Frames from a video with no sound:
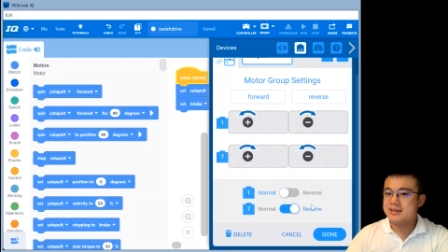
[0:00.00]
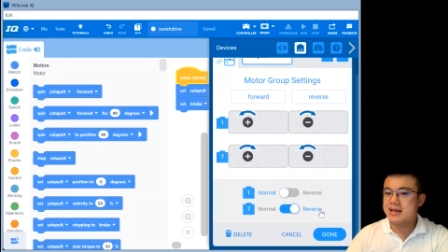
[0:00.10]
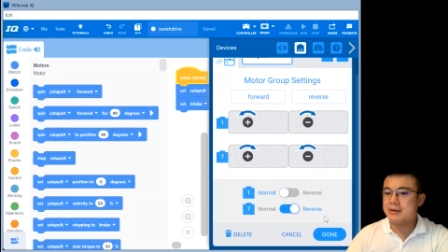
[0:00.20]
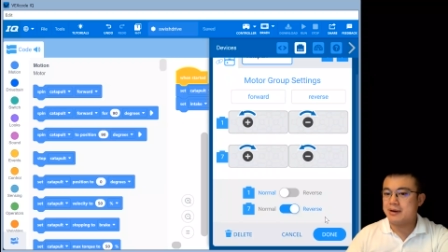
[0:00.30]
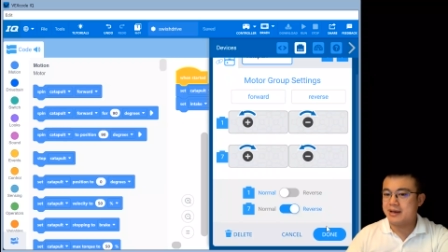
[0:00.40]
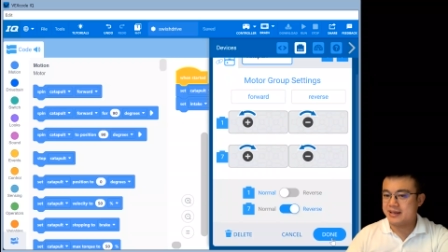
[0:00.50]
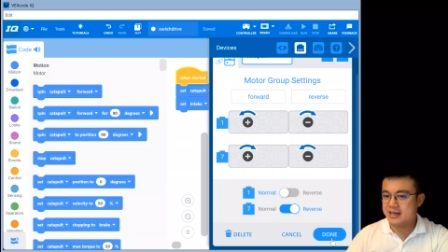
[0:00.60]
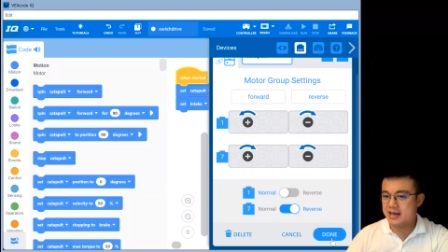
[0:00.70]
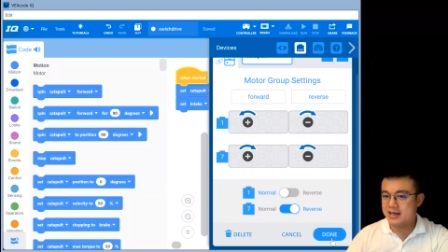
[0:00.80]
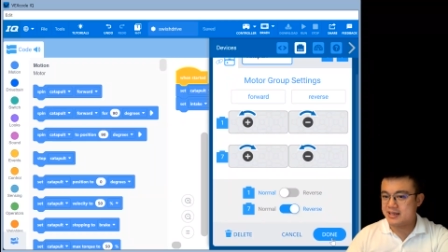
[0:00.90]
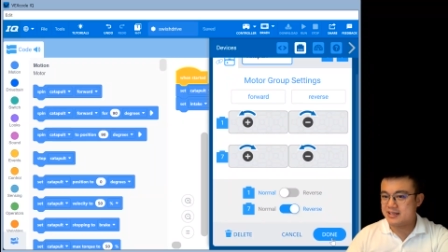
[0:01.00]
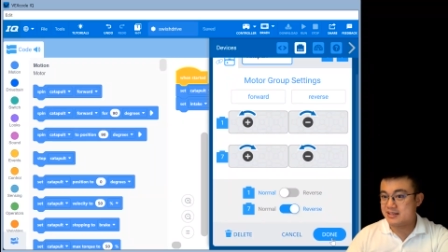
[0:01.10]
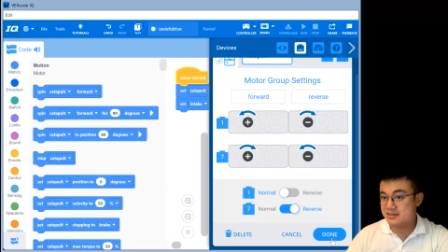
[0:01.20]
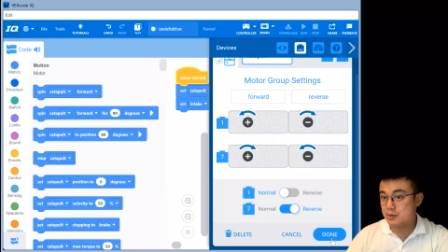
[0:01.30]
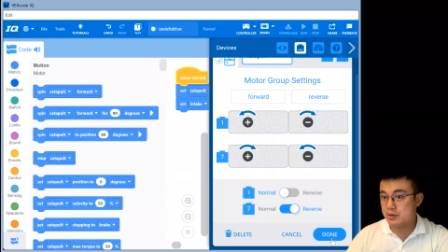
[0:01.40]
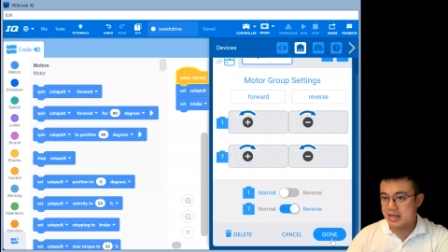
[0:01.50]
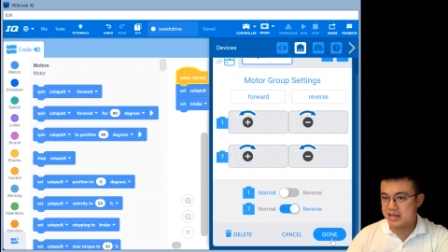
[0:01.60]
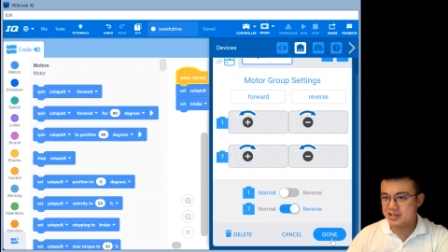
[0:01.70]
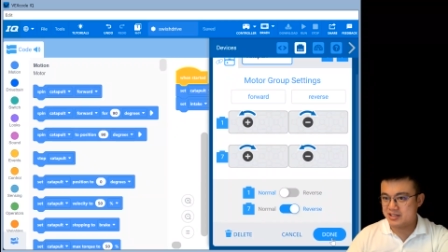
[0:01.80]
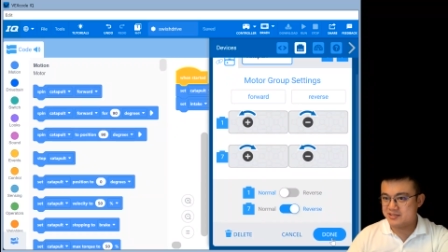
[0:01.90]
that way uh, it is all
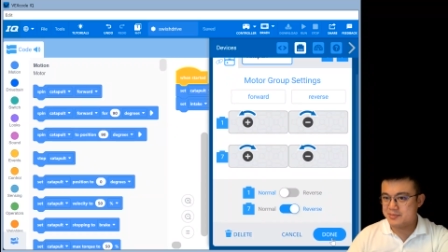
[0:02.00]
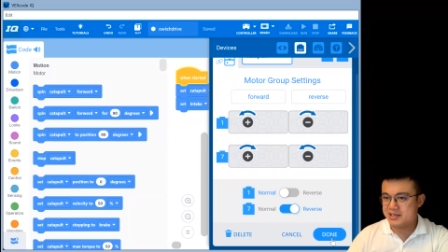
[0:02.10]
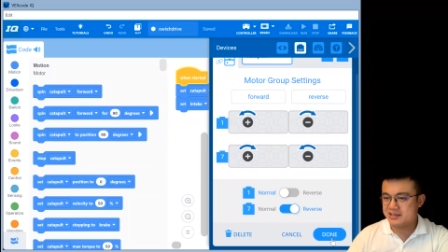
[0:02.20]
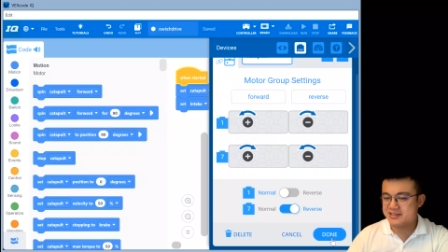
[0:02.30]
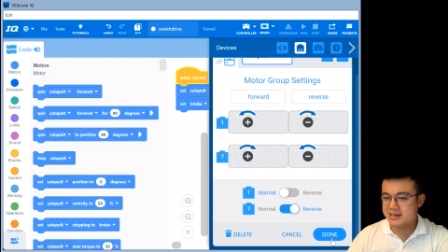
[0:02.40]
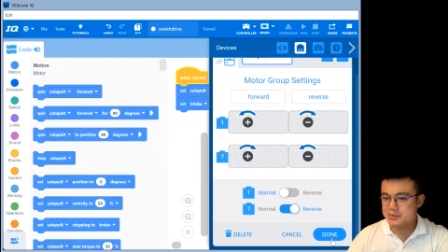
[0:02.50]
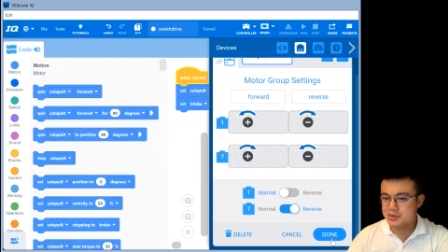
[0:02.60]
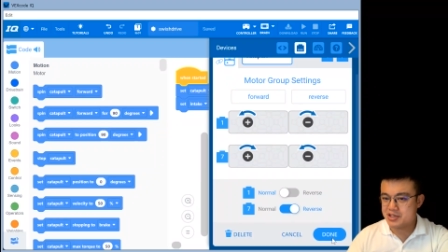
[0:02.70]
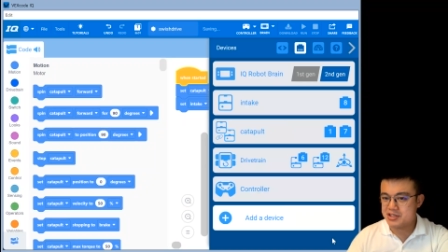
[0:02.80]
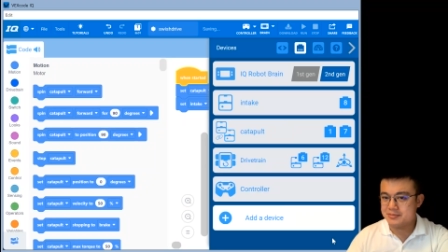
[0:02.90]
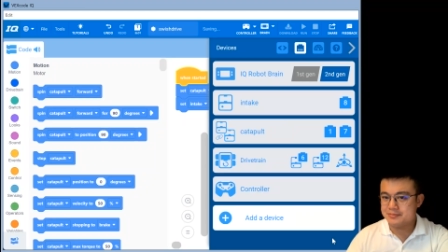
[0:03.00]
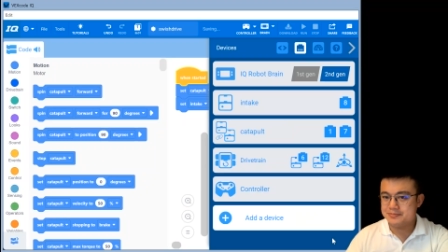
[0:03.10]
actually spinning the same direction.